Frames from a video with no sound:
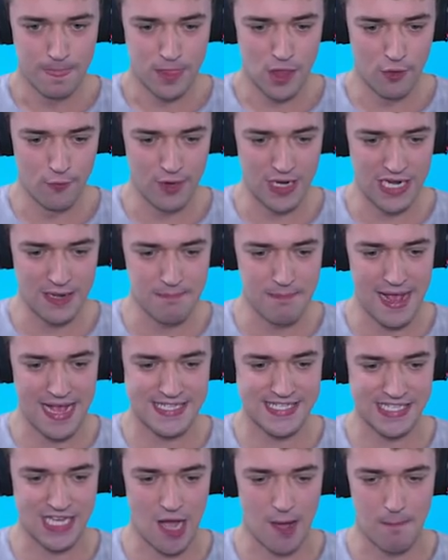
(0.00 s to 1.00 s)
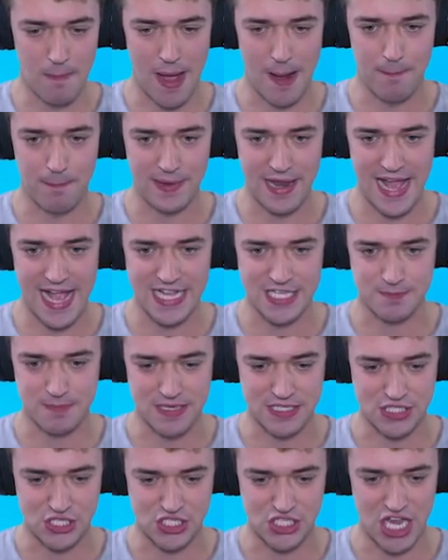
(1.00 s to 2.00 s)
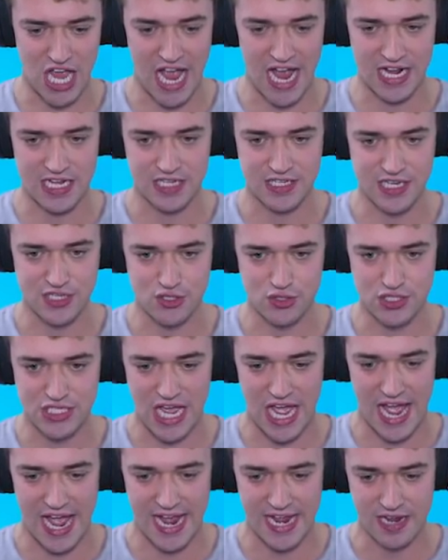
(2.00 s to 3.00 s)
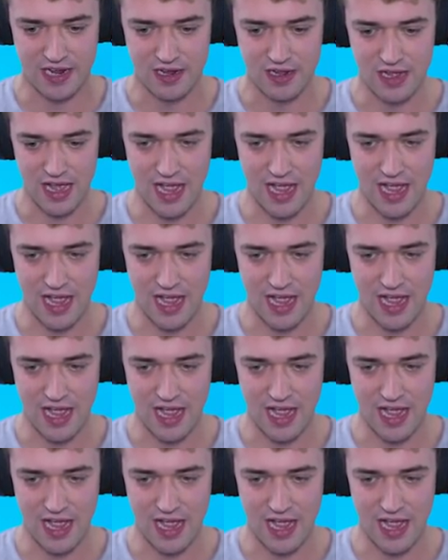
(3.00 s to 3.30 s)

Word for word: You're really messing up my plans, Mr. Shark. Did you die?